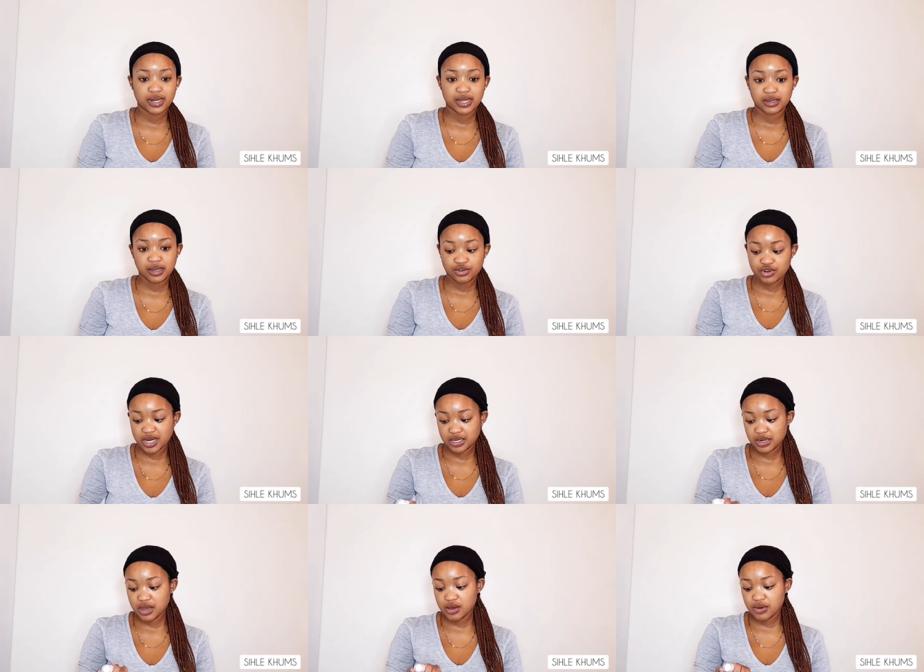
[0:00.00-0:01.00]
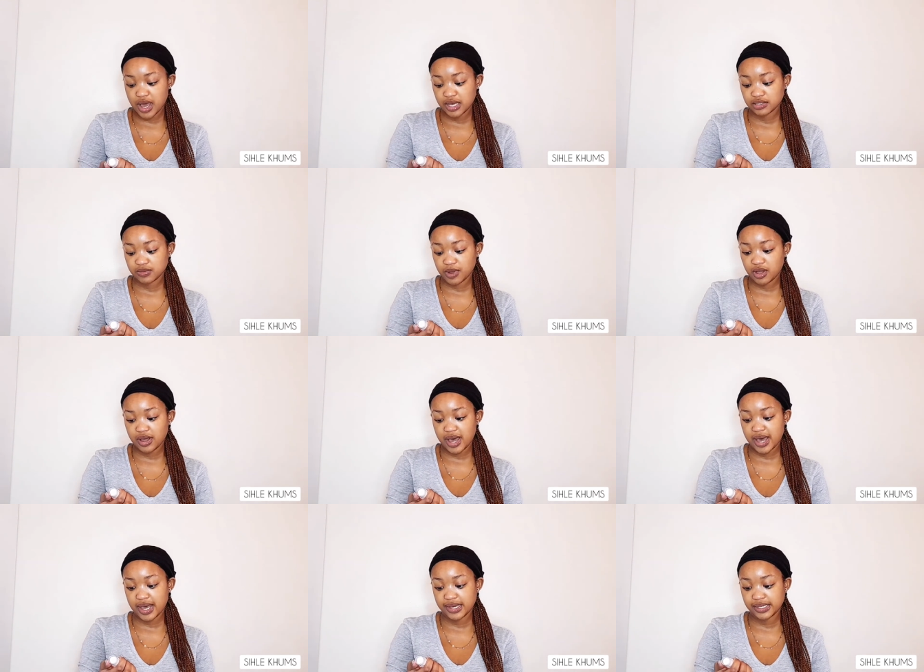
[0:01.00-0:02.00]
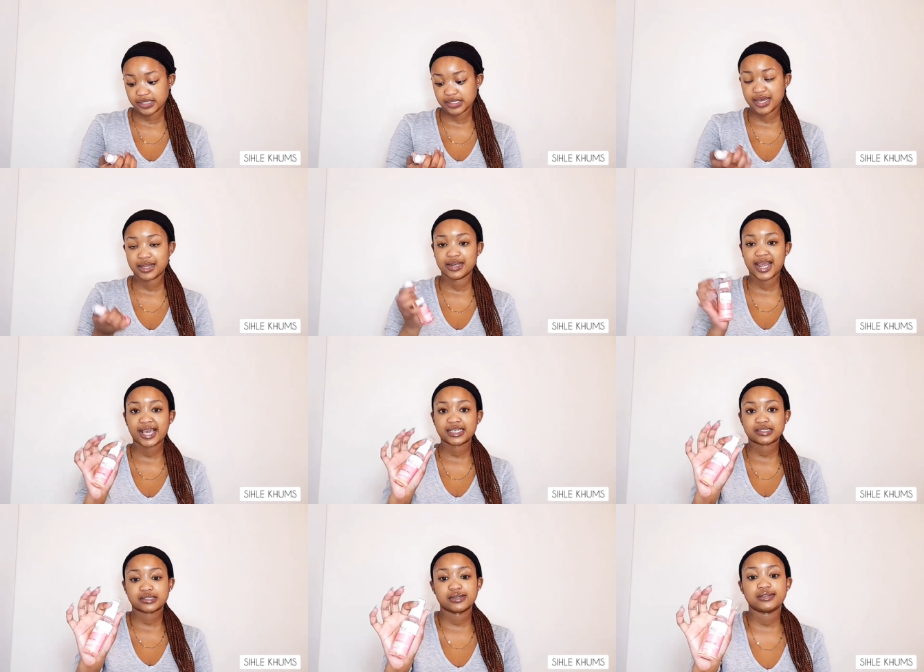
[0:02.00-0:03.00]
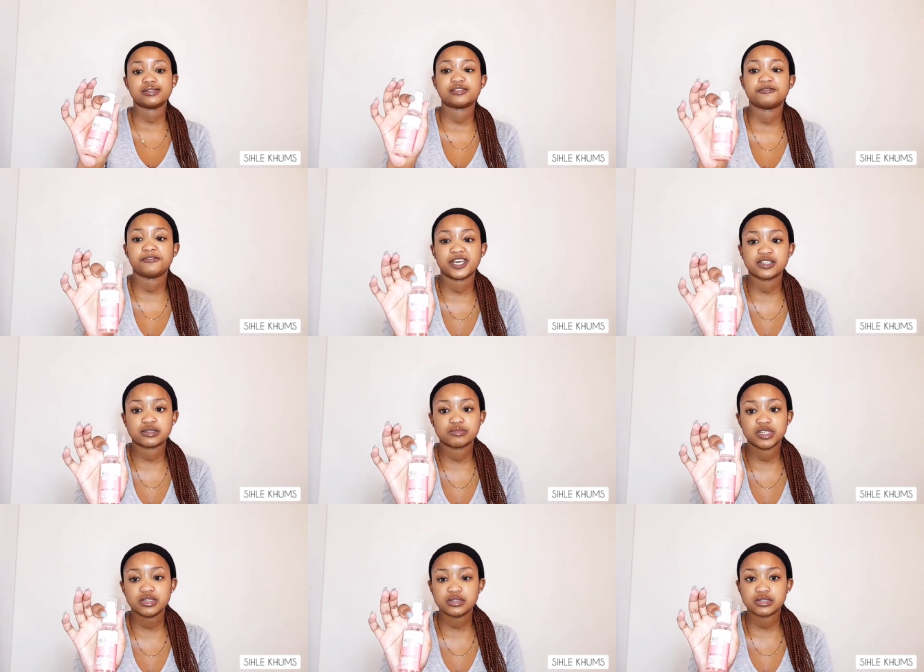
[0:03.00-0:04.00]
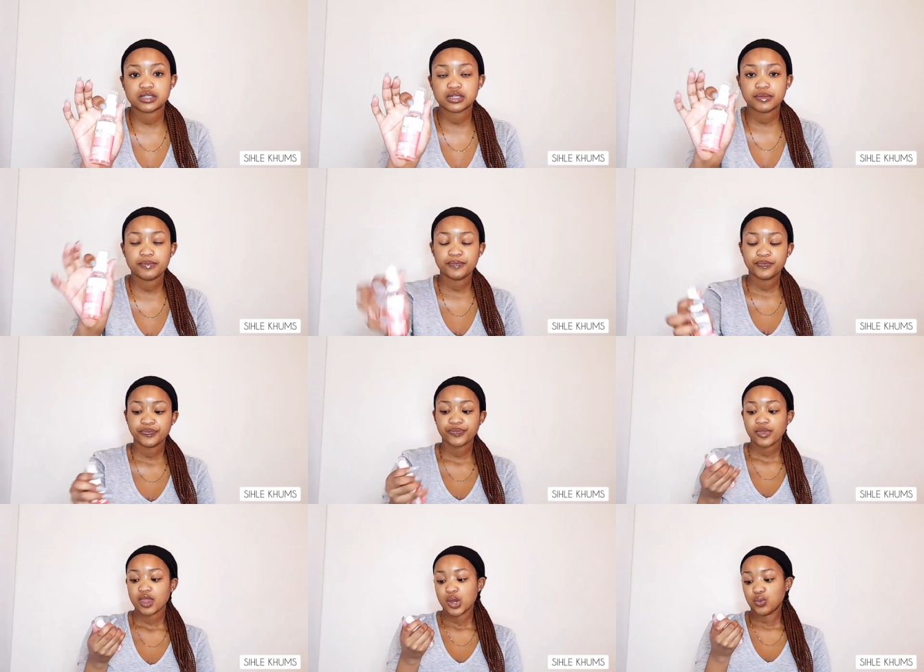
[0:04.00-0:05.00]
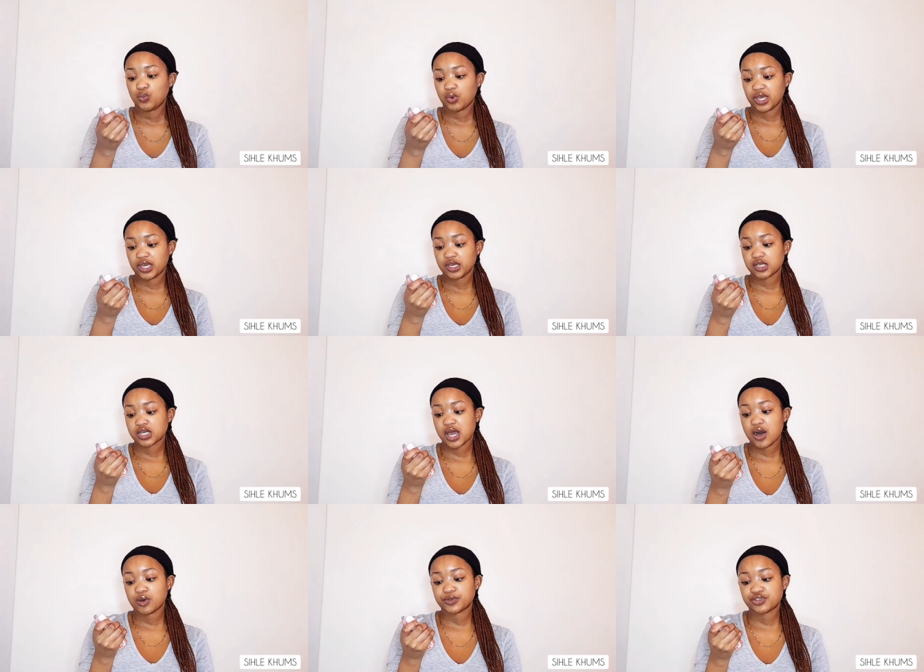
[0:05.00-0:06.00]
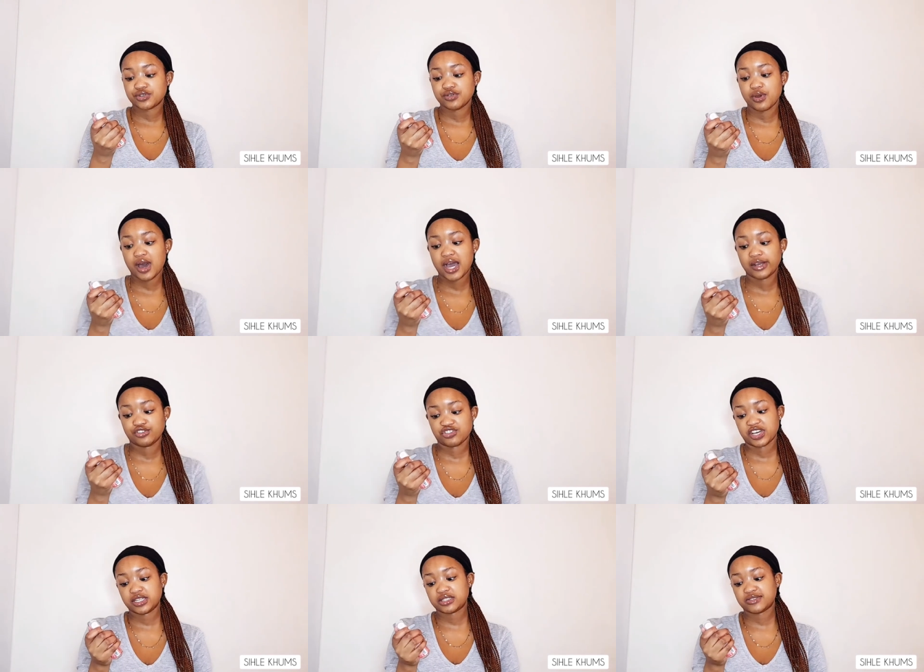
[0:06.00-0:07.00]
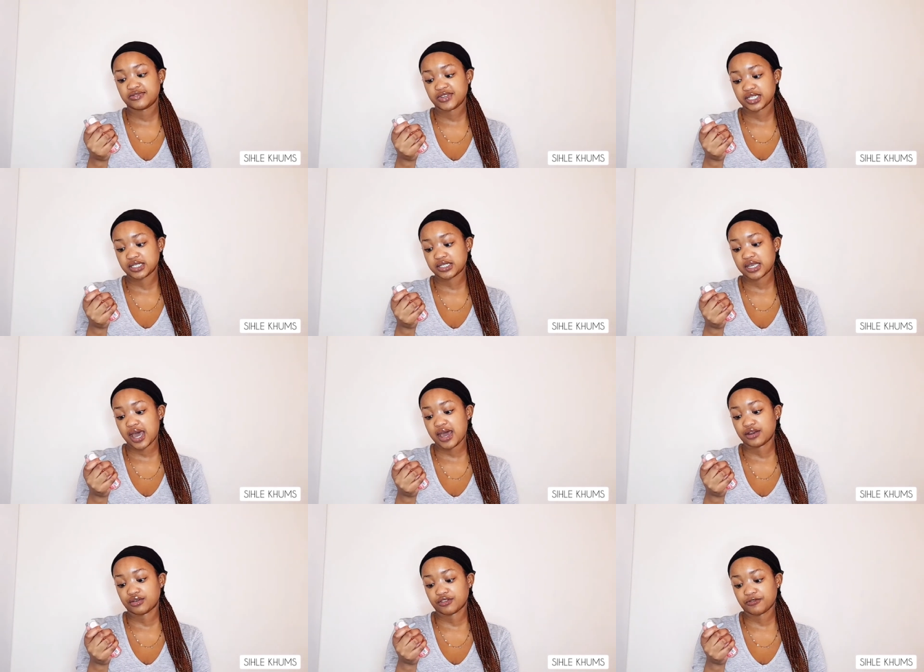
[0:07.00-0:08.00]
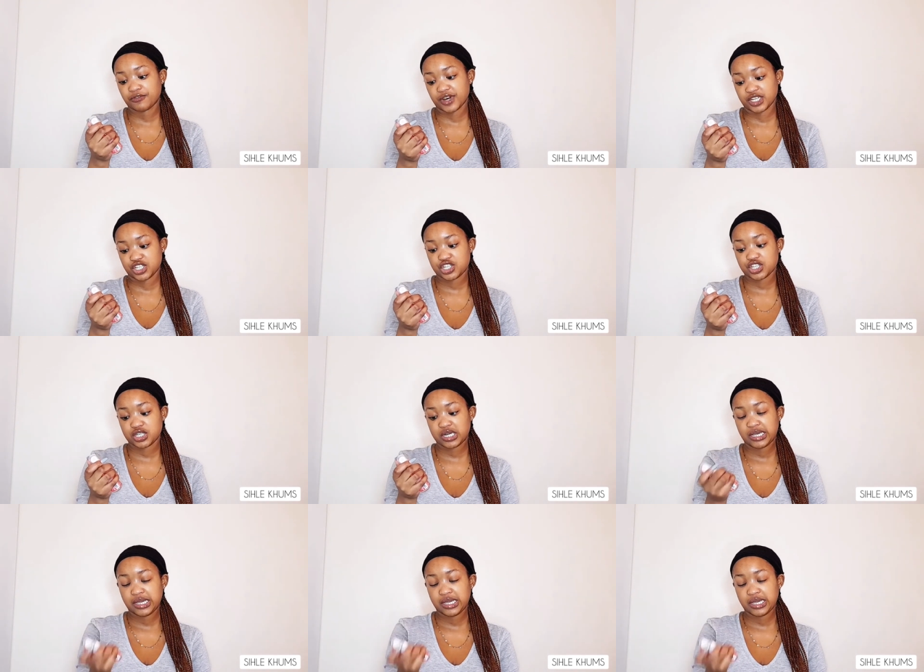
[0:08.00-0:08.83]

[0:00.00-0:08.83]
I need right now as well as an essence face mist which helps to hydrate, fix and refresh